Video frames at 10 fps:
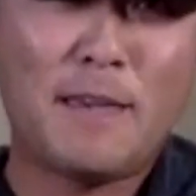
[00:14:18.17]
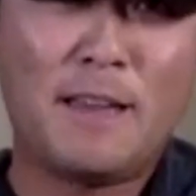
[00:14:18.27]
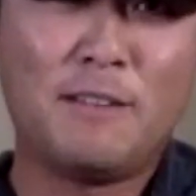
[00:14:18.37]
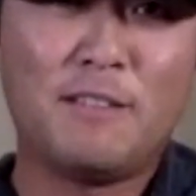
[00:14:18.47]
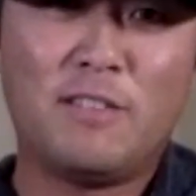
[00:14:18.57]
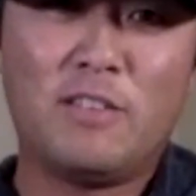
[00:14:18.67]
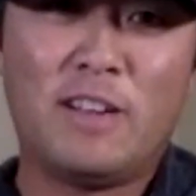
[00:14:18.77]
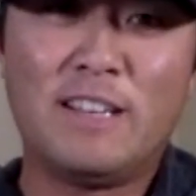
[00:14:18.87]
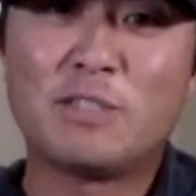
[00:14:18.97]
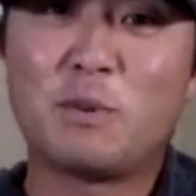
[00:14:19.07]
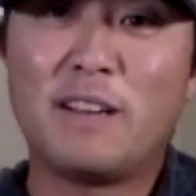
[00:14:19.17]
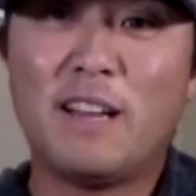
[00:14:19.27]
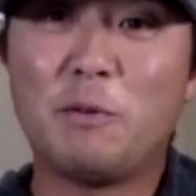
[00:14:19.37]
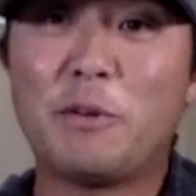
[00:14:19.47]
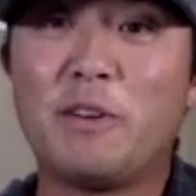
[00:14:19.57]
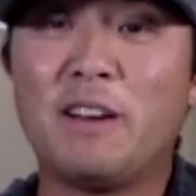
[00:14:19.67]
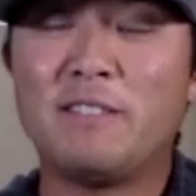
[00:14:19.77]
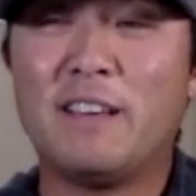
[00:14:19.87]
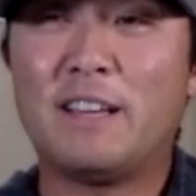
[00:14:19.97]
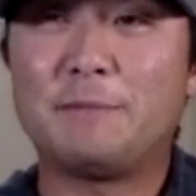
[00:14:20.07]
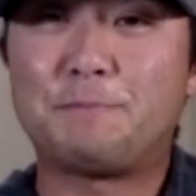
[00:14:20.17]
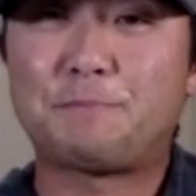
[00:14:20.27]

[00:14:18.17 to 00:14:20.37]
and at least right now we don't have that